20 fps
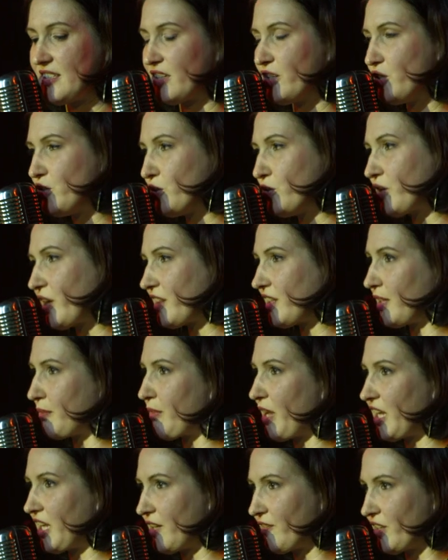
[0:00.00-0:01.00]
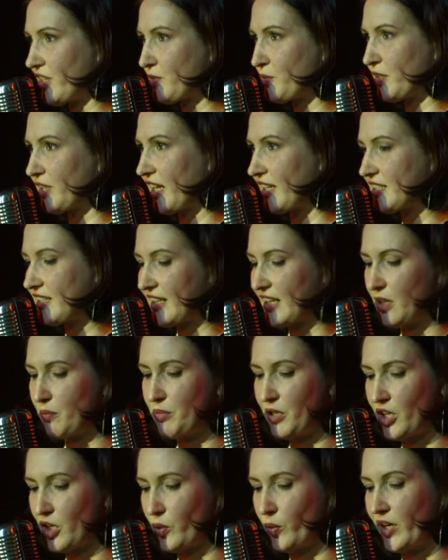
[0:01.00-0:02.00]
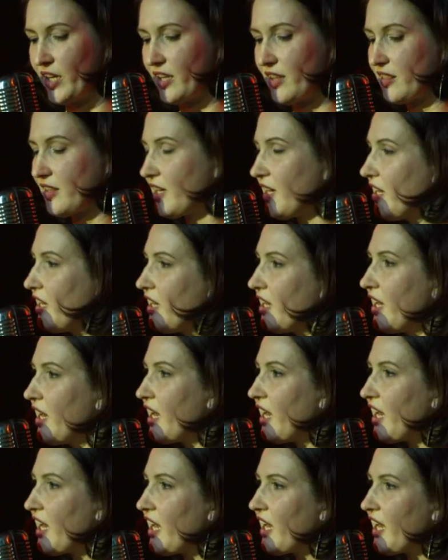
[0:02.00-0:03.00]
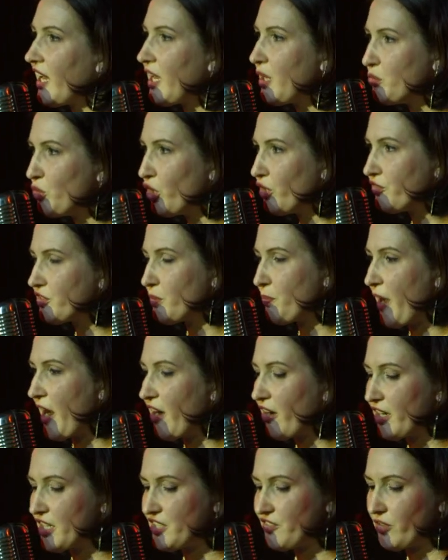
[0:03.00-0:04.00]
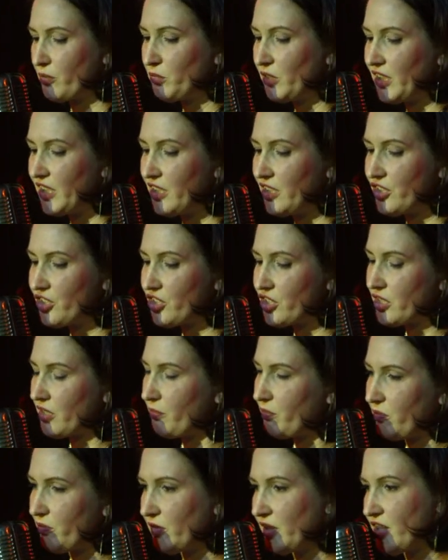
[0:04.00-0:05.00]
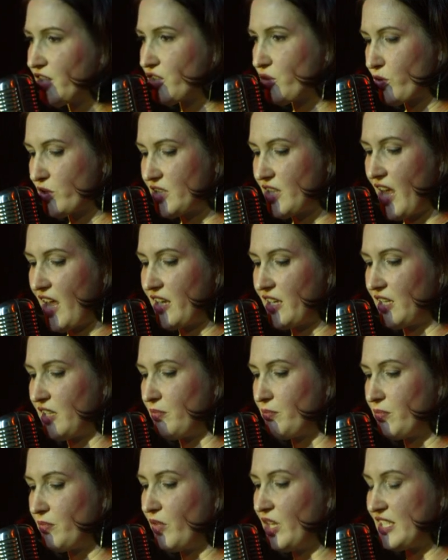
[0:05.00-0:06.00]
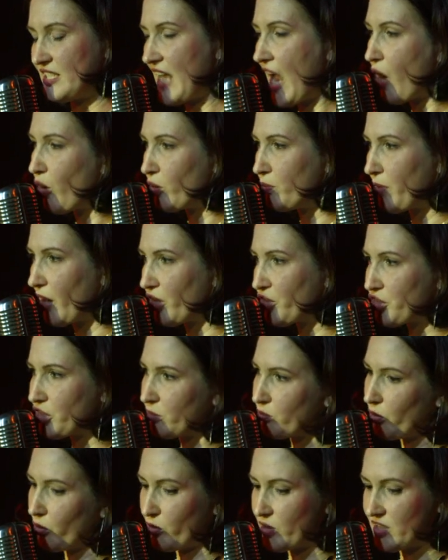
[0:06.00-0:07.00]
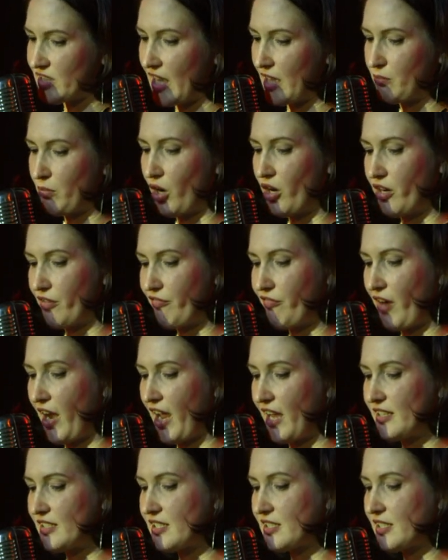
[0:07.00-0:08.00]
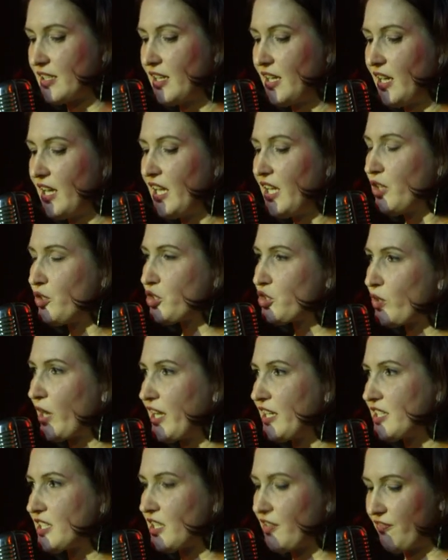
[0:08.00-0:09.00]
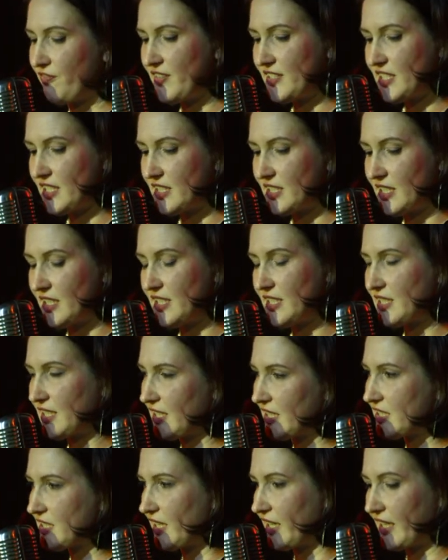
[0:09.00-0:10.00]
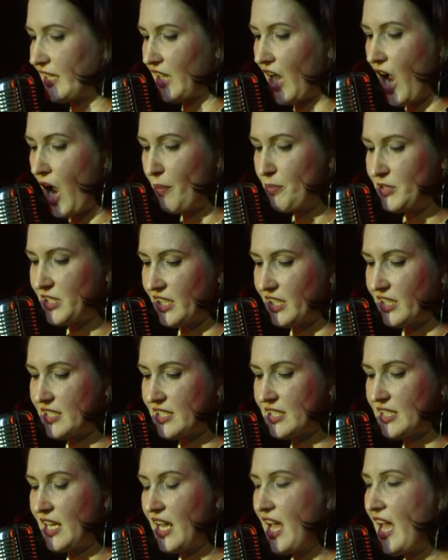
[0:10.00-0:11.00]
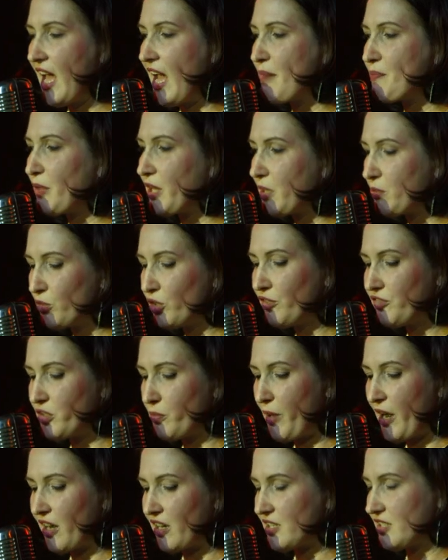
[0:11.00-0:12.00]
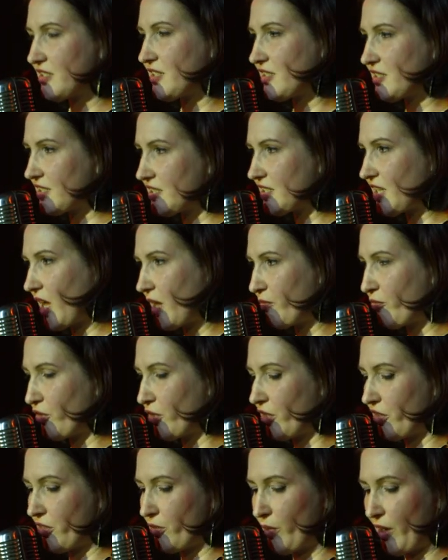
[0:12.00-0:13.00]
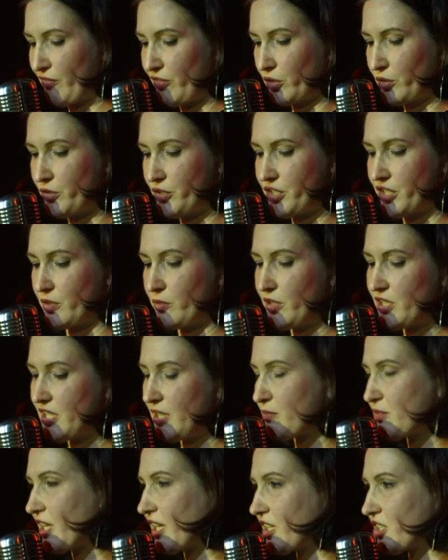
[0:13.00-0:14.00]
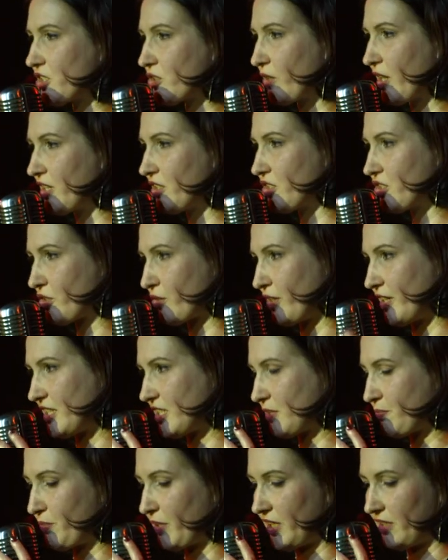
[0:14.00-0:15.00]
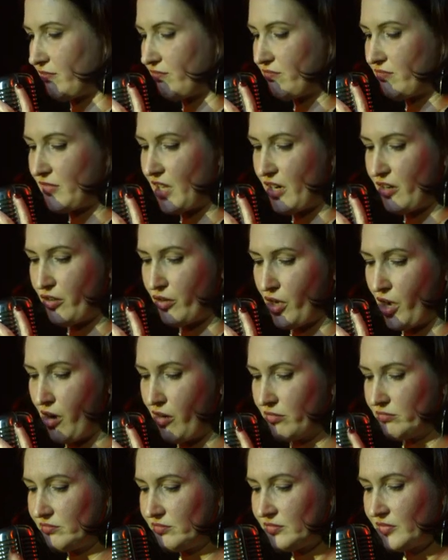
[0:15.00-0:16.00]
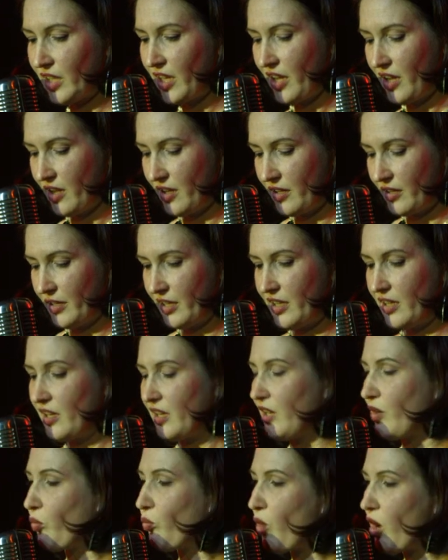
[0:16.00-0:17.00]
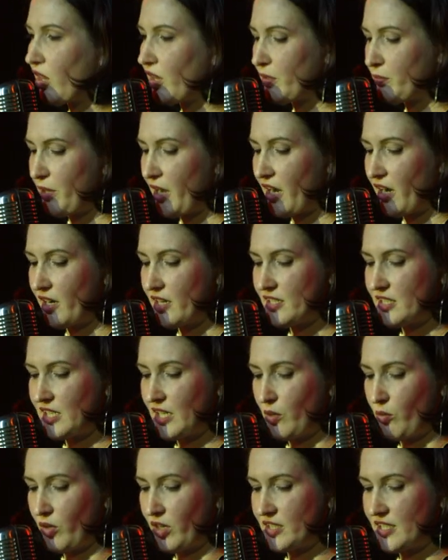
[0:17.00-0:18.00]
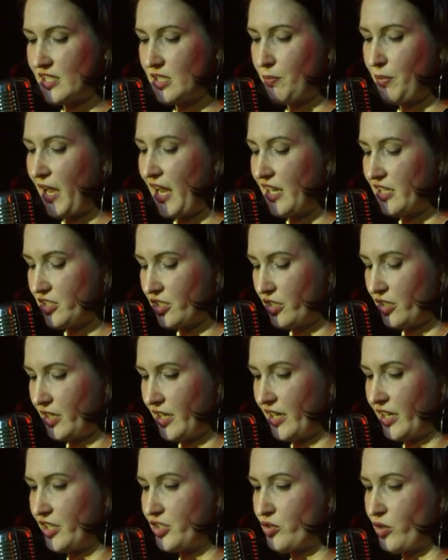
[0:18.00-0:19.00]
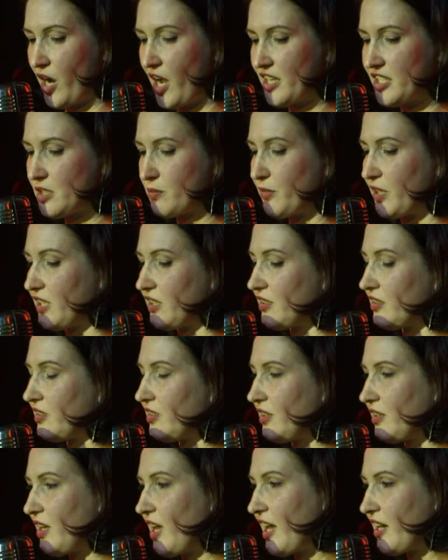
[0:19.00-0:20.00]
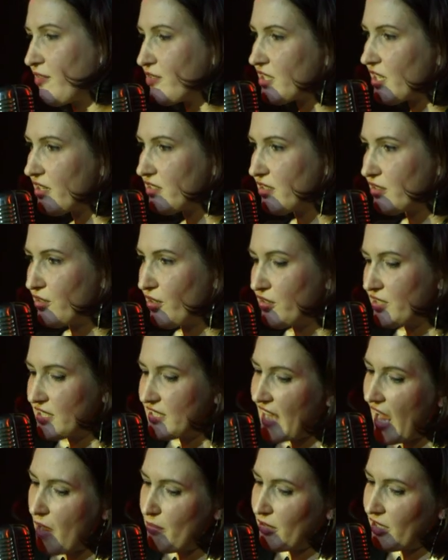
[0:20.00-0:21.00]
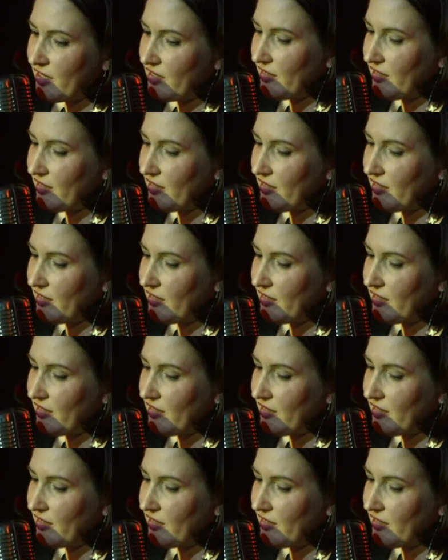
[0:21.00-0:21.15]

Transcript: and a dude I think many of us would like to get a beer with. He moved to Paris from Liège. Liège was then in, is now in Belgium, but was then part of France. He was trained as a physicist, and he studied optics. But he moved to Paris just in time for the revolution, which seems like a strange choice, but there you go. While in Paris, he worked as a painter and a draughtsman, and he was also known to dabble in